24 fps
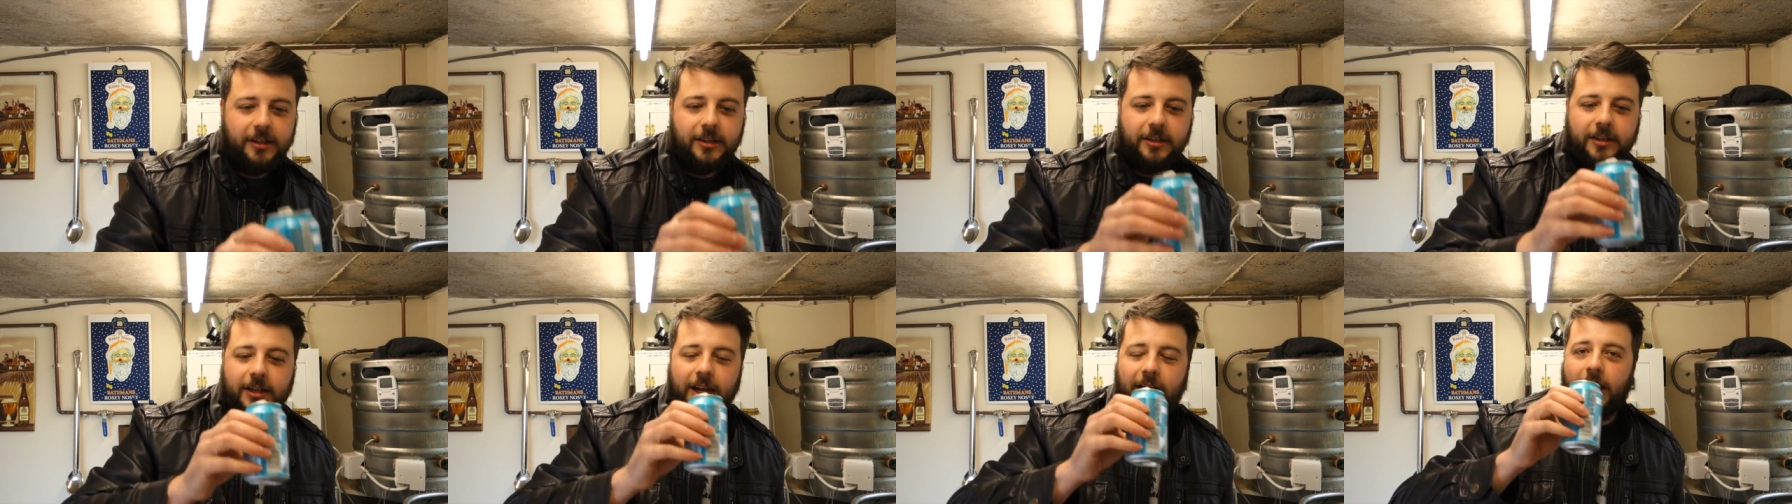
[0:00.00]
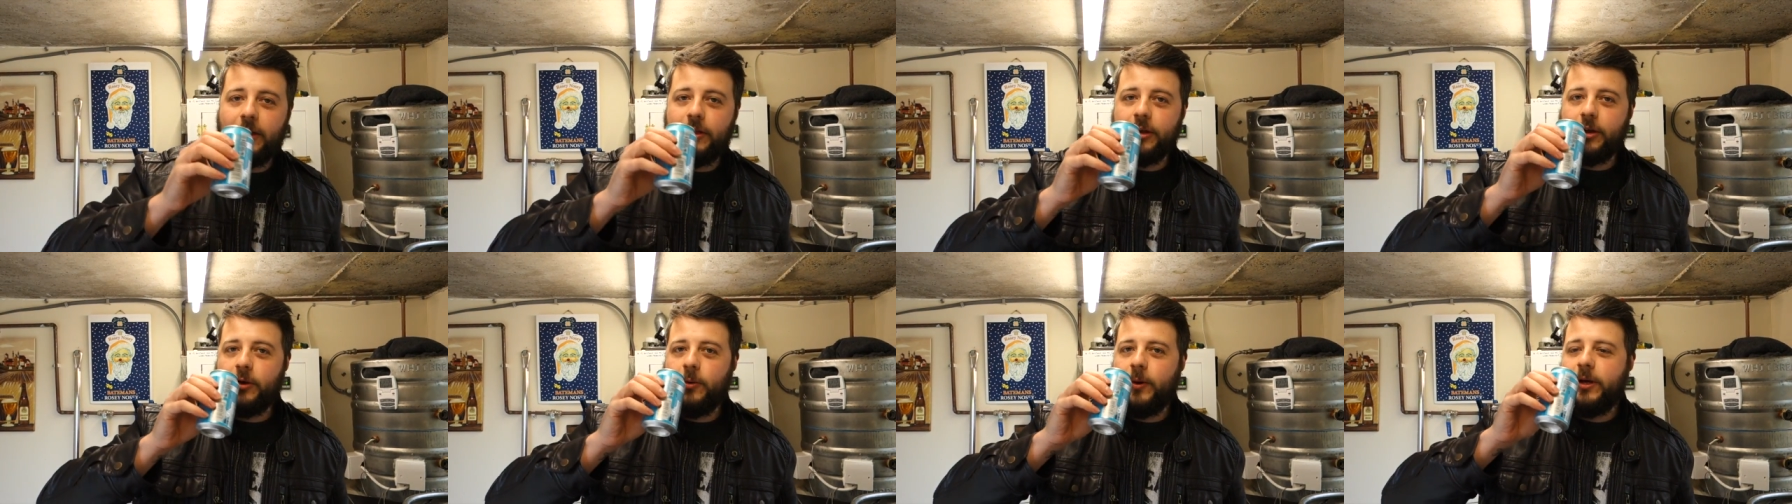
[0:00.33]

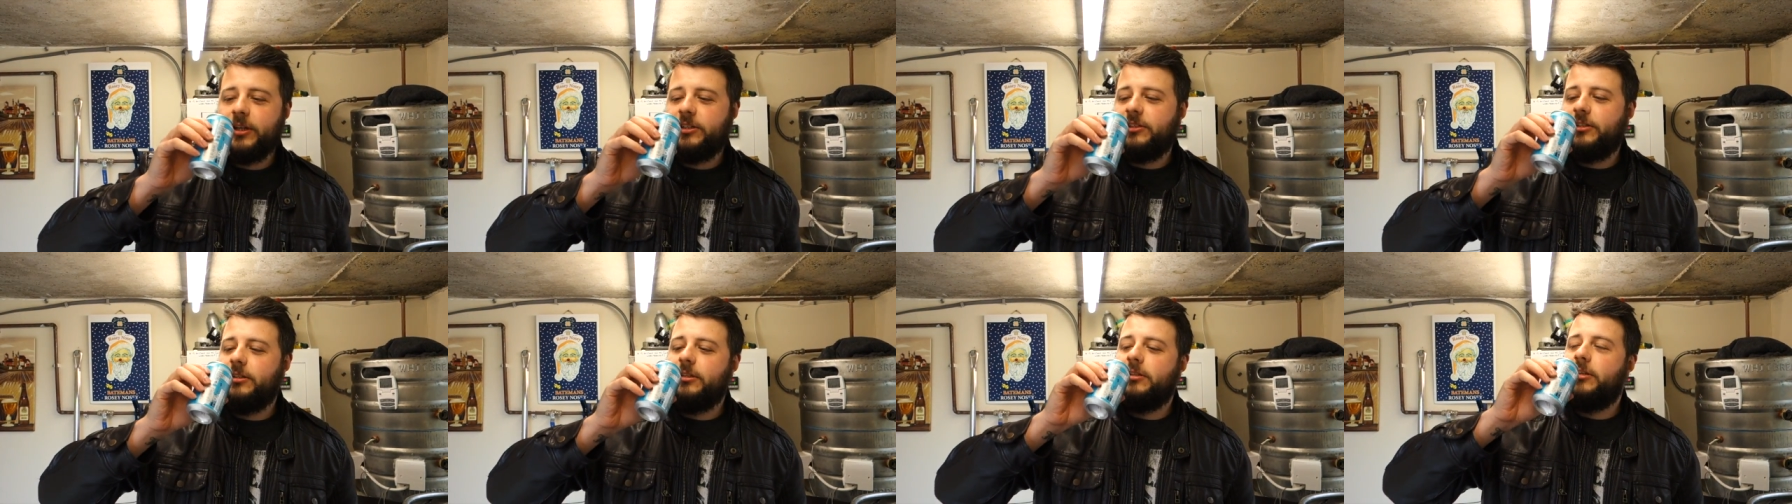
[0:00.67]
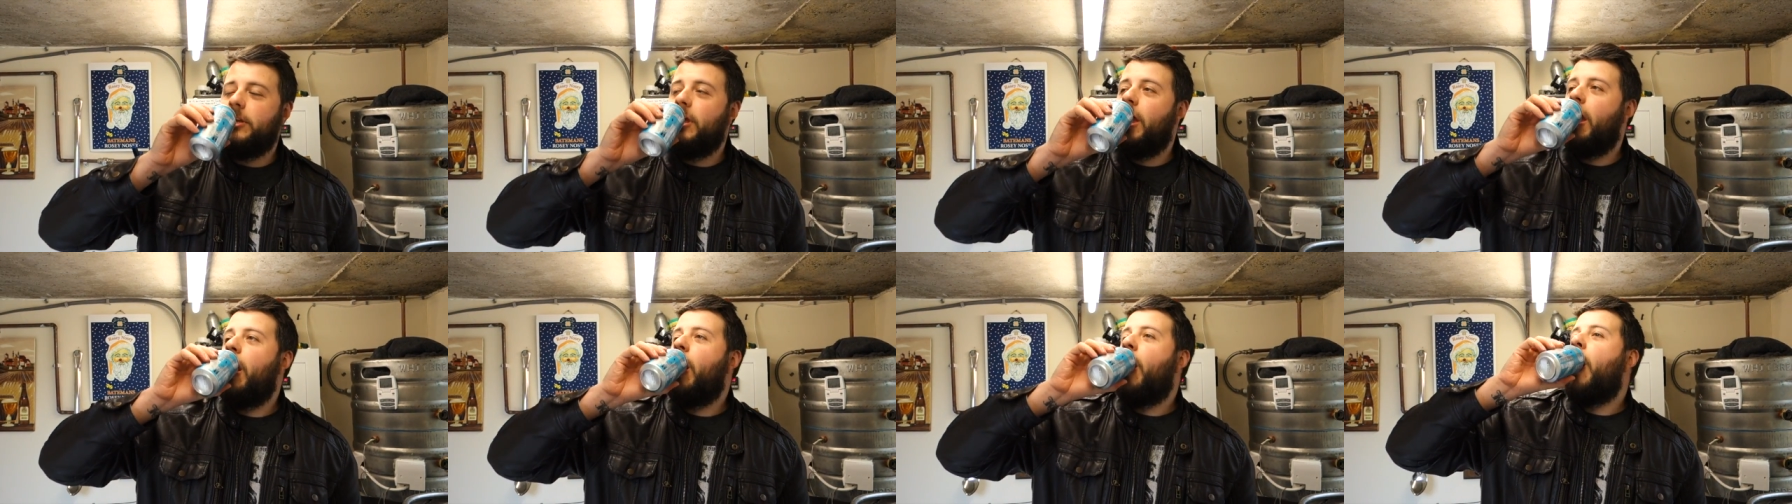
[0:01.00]
now the question
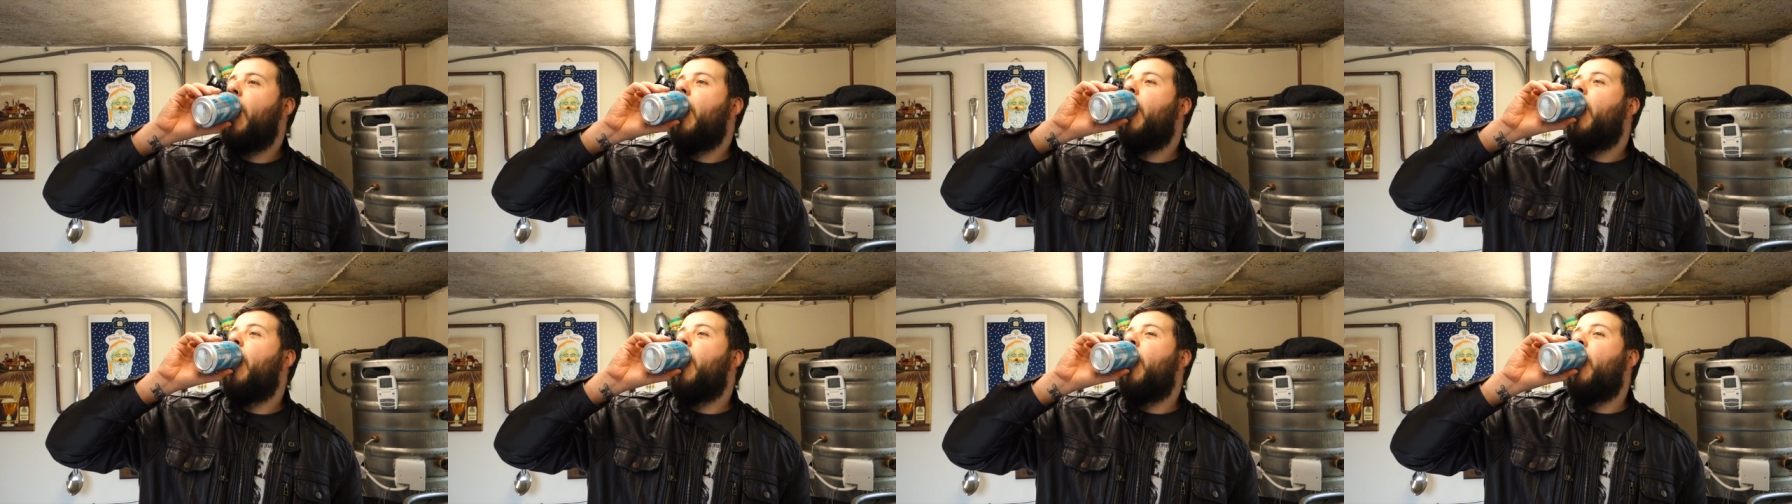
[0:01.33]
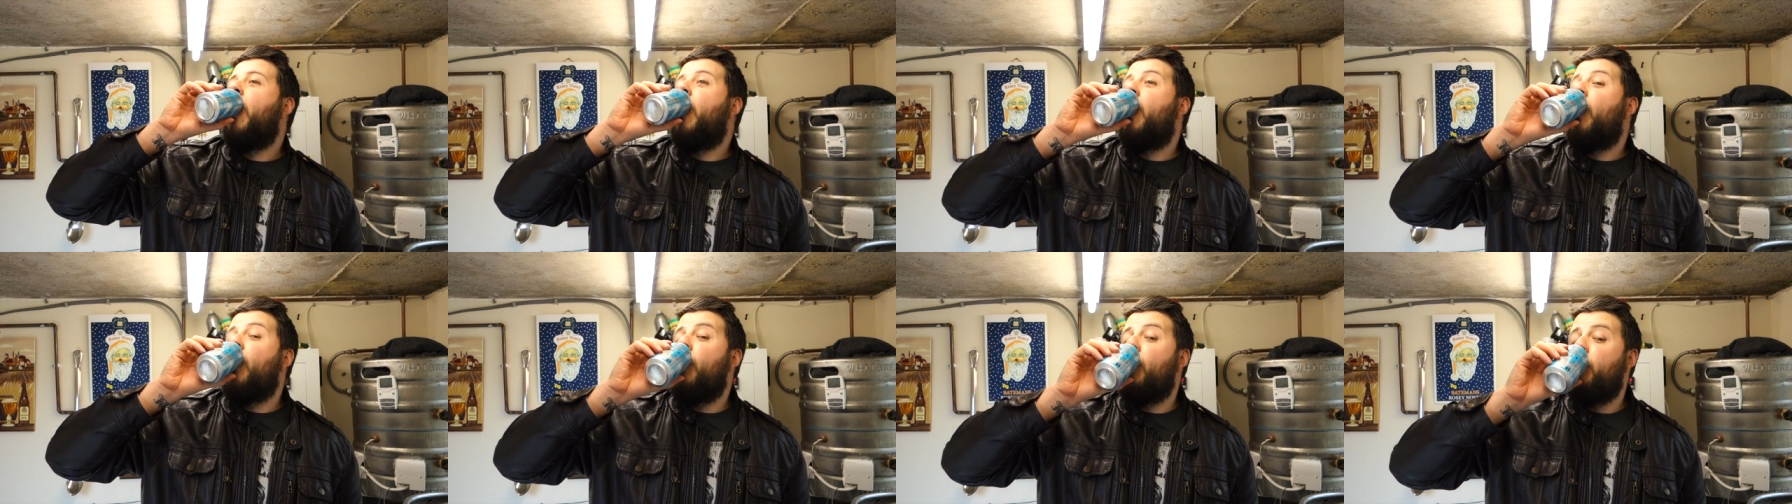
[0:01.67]

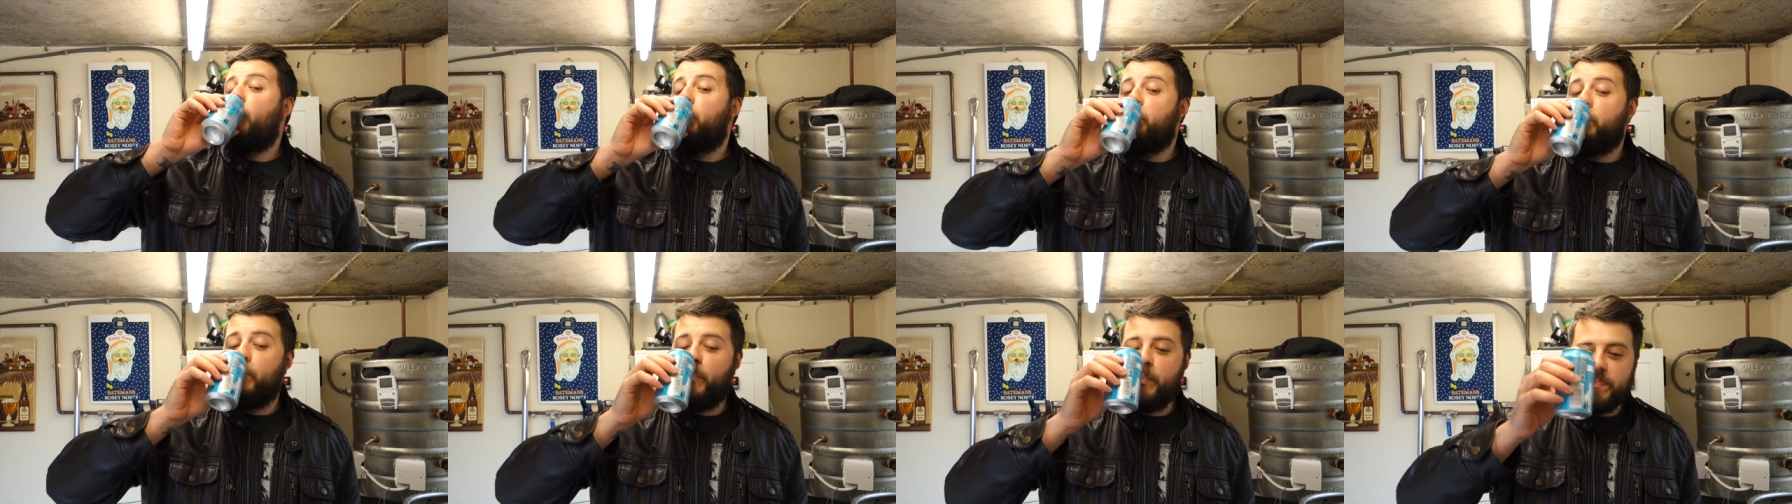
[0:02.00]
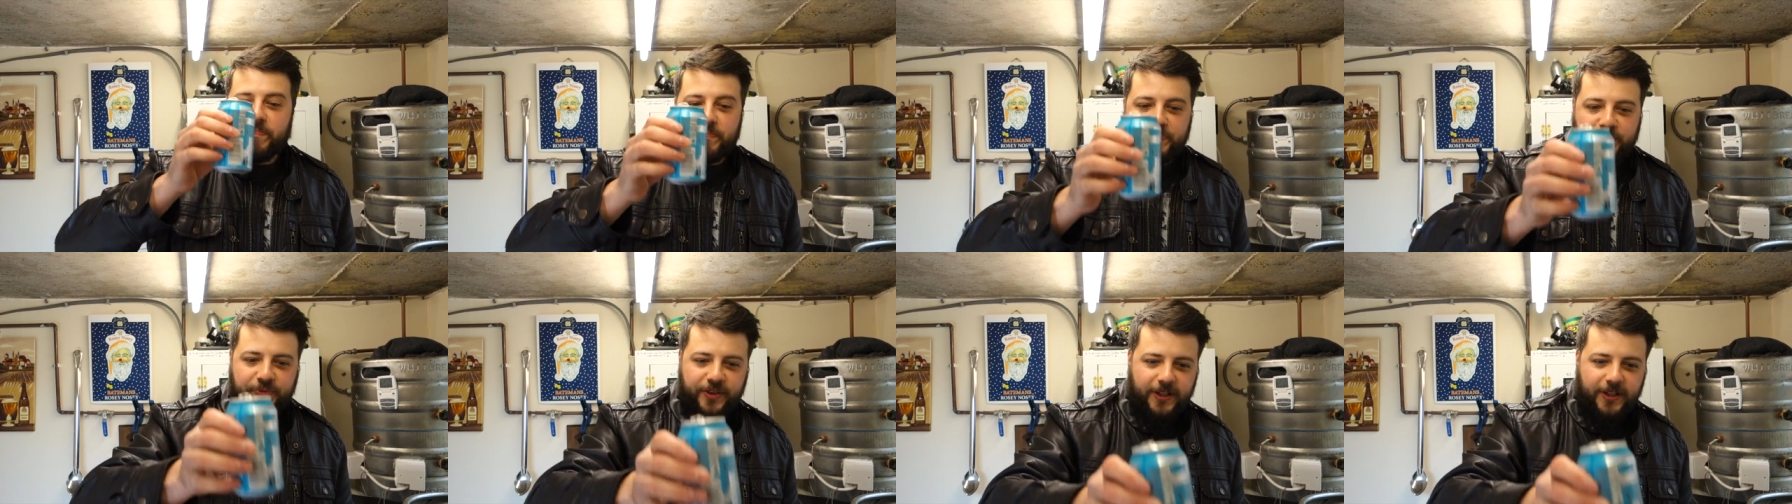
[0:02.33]
mm,